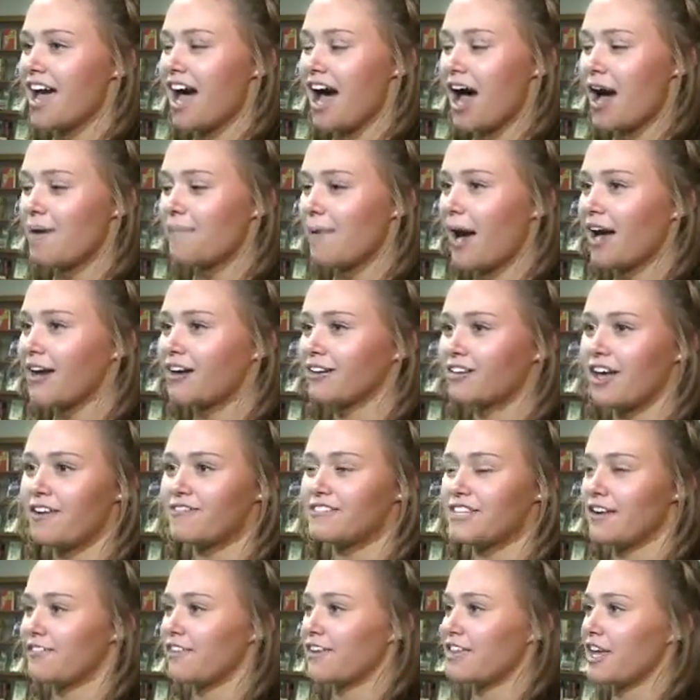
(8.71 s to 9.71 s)
I
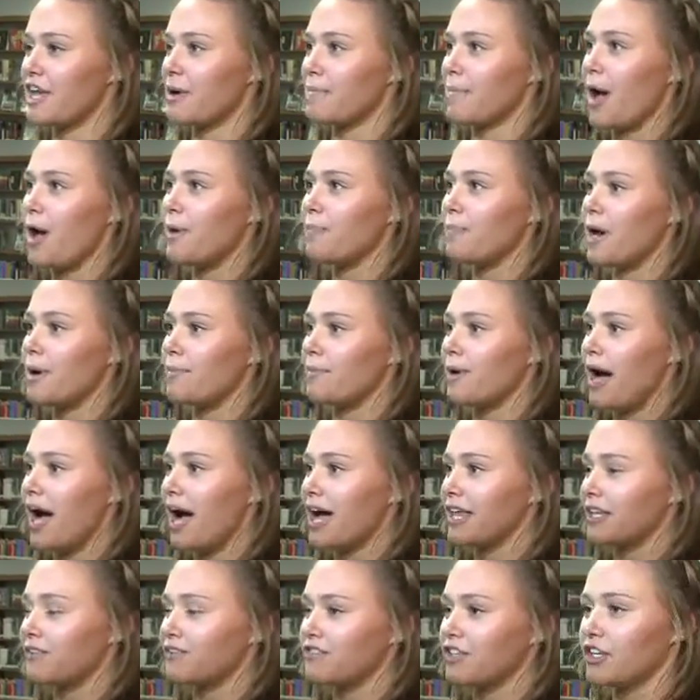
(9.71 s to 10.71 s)
loved everything about Belmont.
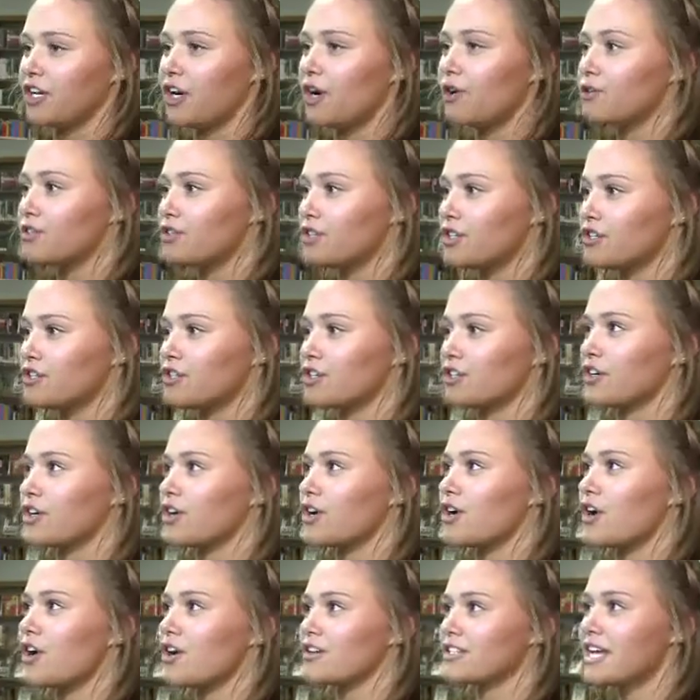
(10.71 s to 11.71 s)
I loved the coaches, the
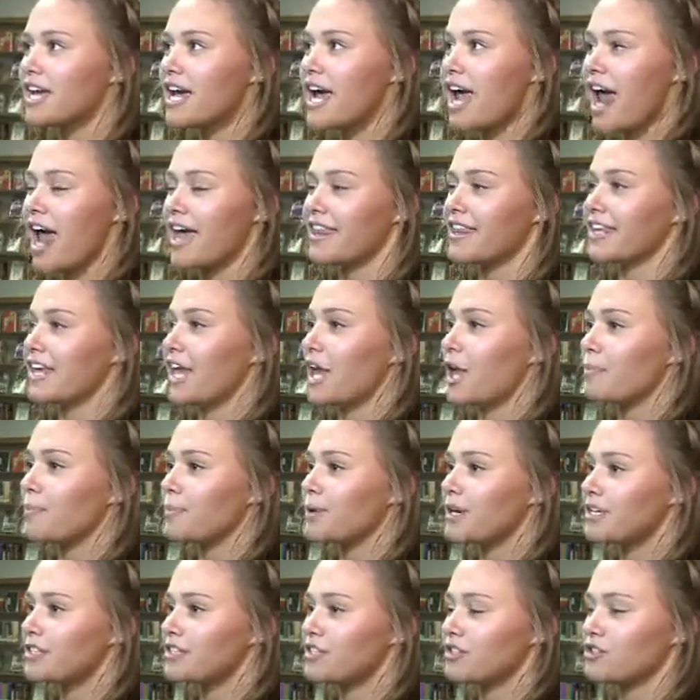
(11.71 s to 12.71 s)
girls, and the
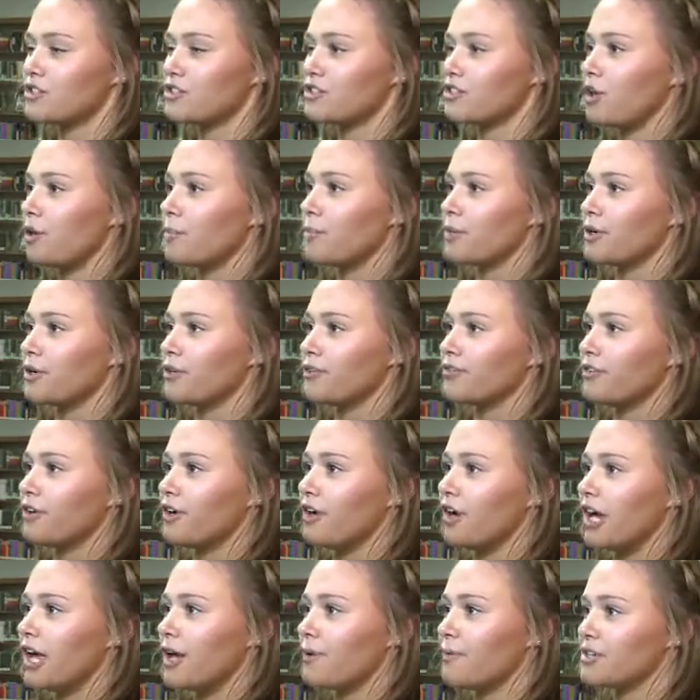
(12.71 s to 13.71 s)
campus. It's just so
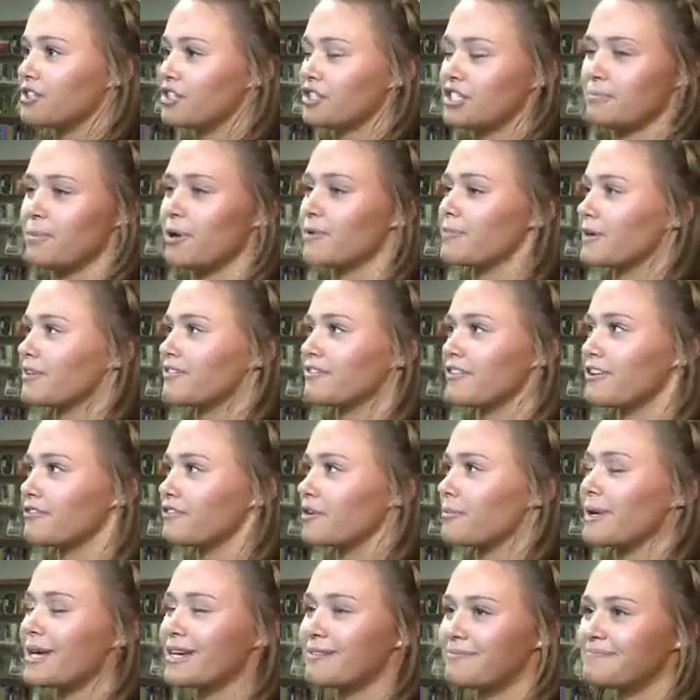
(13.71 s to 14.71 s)
beautiful. It was just a perfect fit
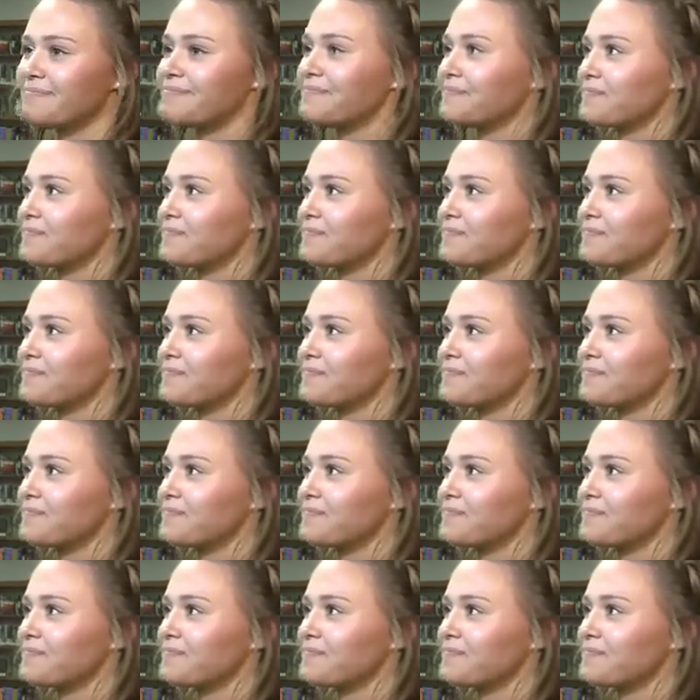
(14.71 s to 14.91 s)
for me.